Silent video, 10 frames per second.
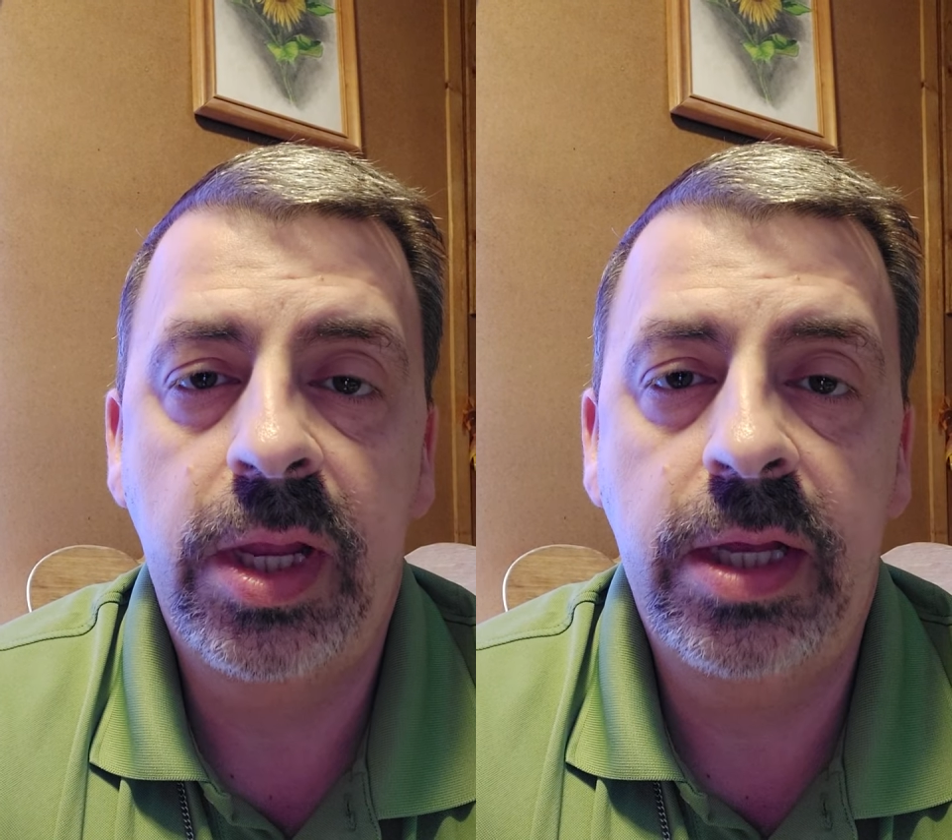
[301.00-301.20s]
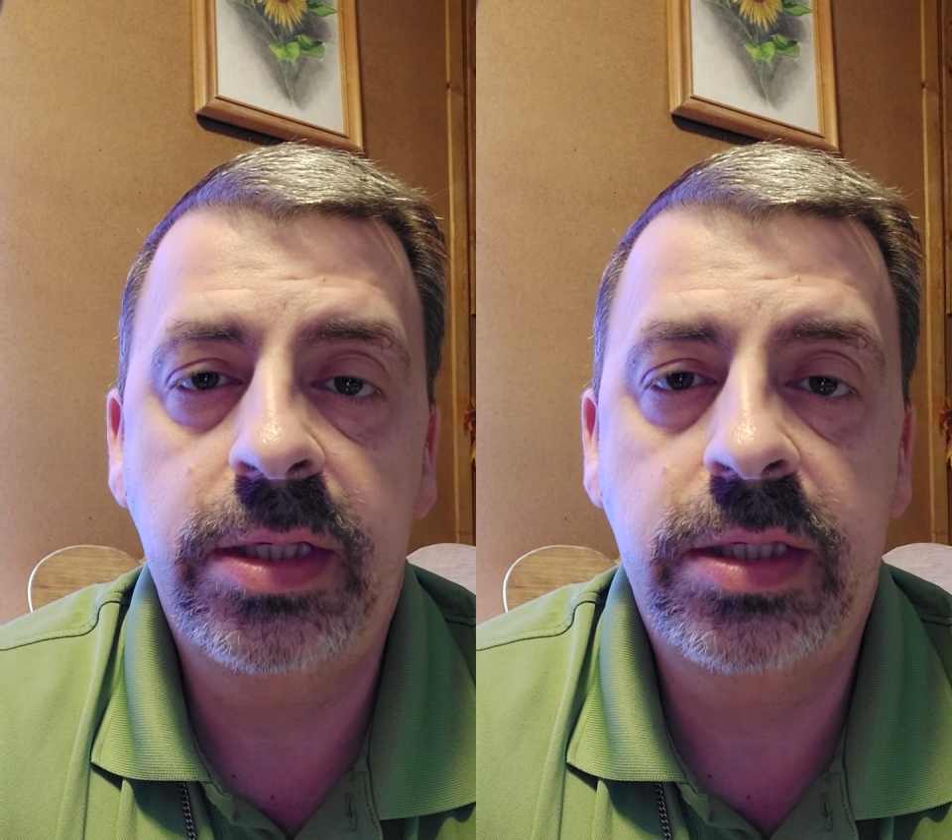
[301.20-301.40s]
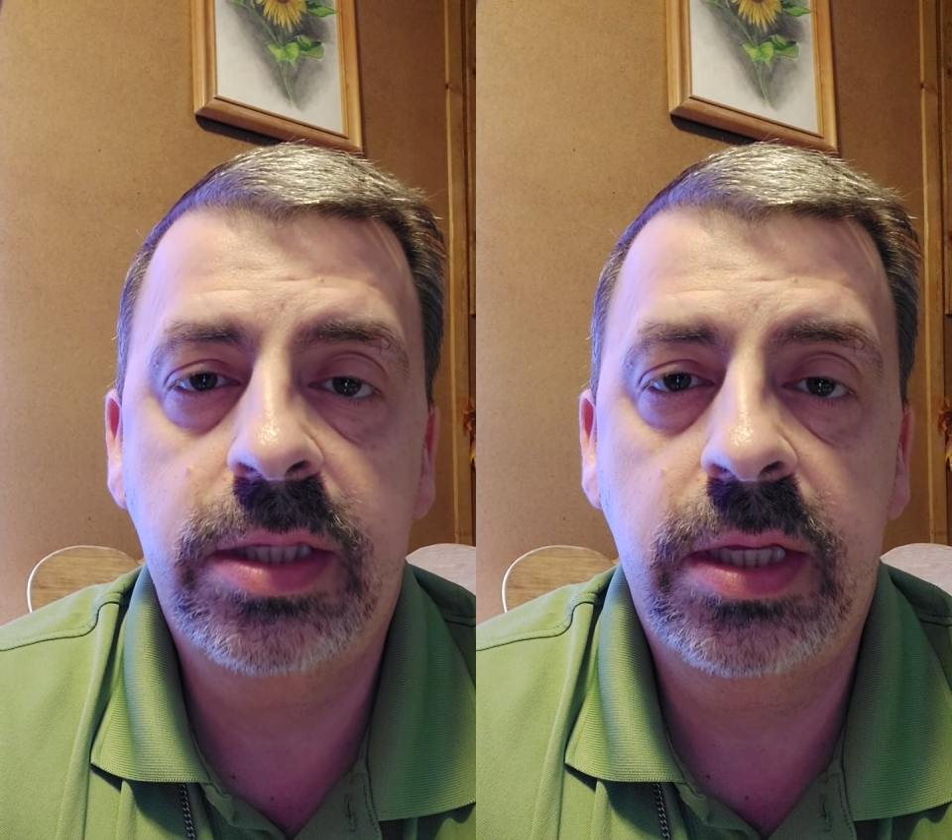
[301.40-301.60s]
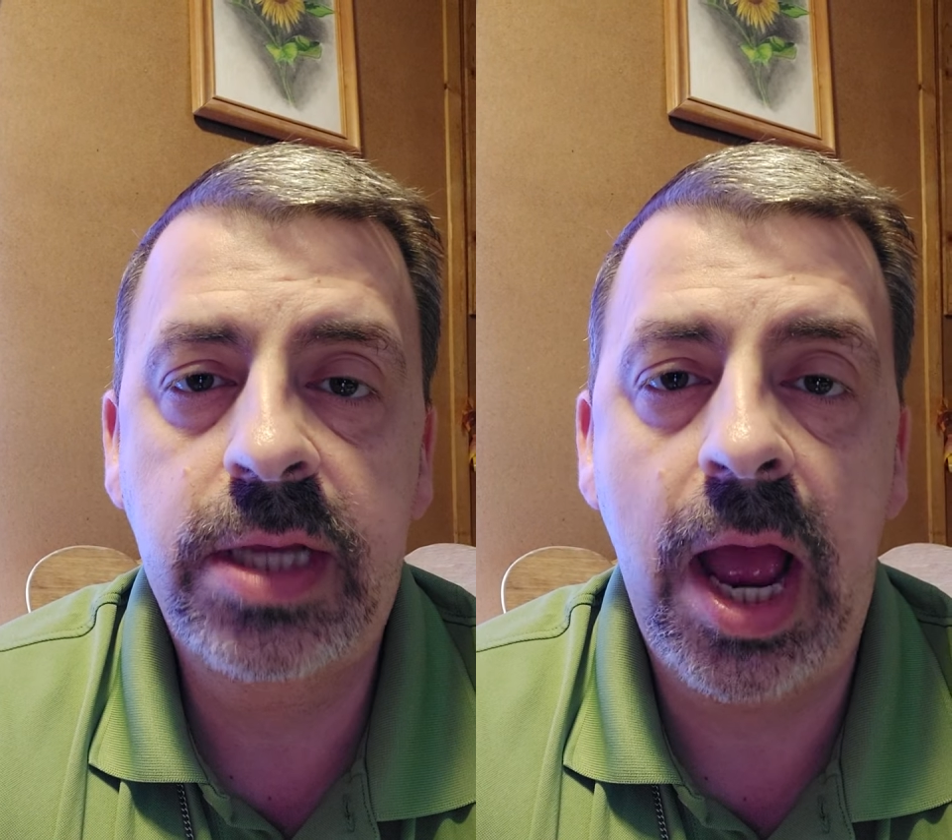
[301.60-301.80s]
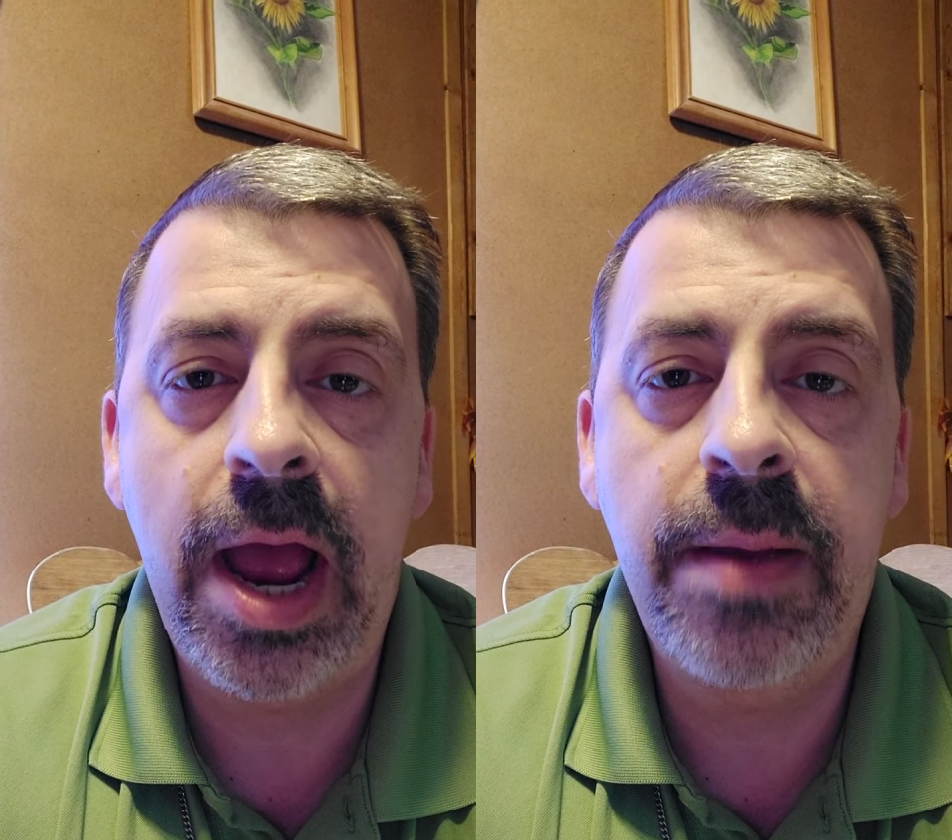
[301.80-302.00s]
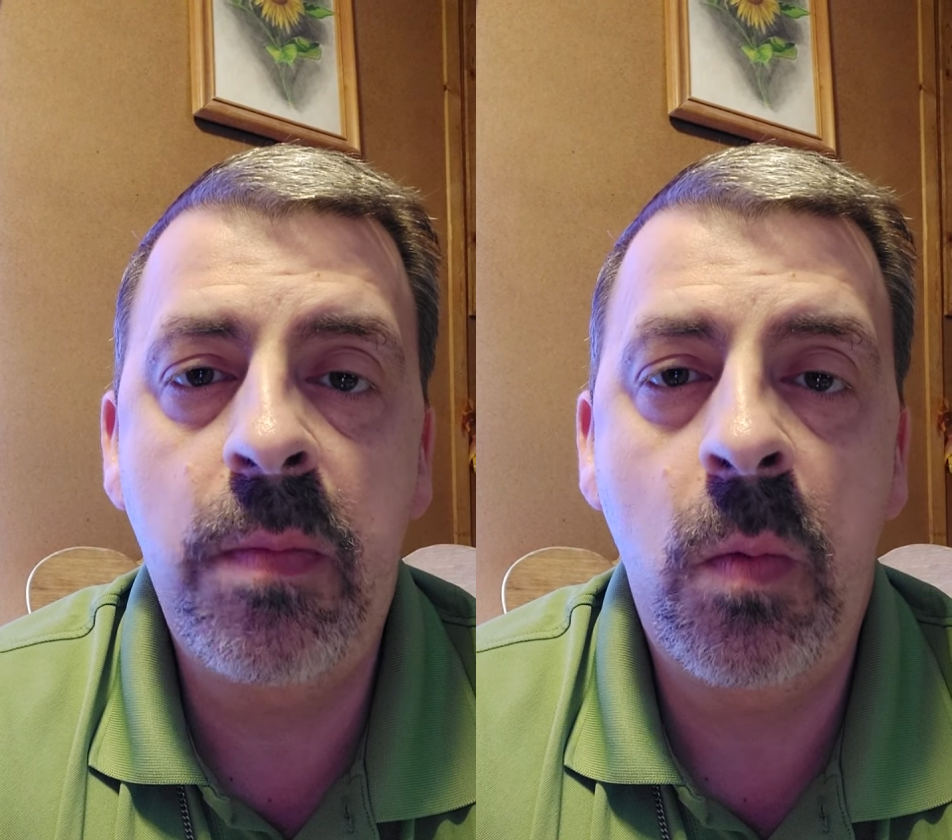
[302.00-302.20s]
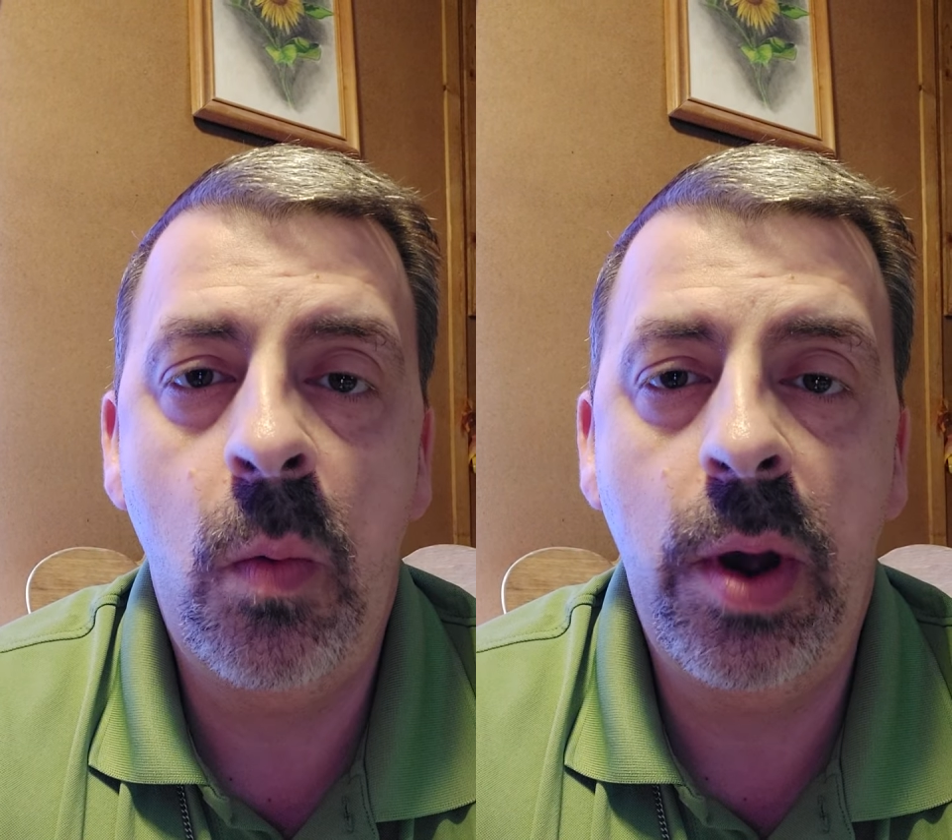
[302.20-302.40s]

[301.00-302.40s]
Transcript: It's the time